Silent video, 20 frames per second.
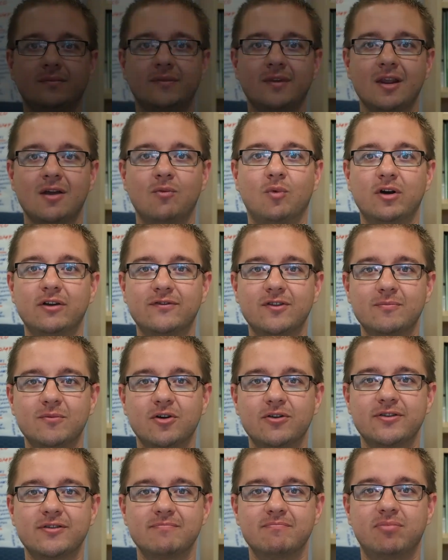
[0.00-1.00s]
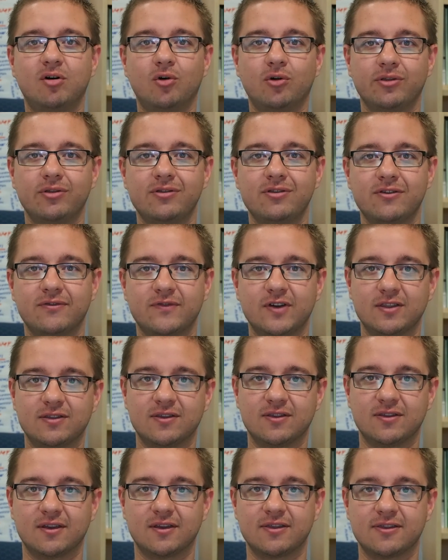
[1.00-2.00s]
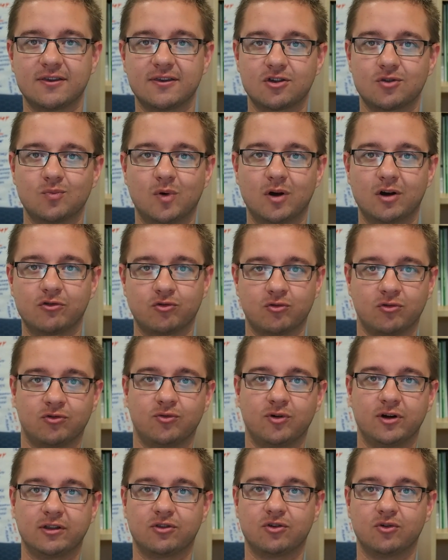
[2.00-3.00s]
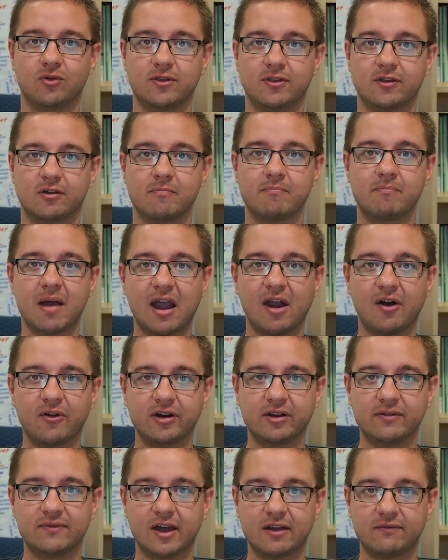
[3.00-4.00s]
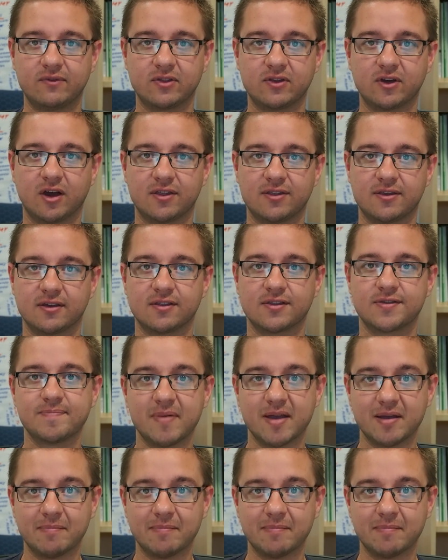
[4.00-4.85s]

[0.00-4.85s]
One of the most important defenses under section 122 is the comparative advertising and spare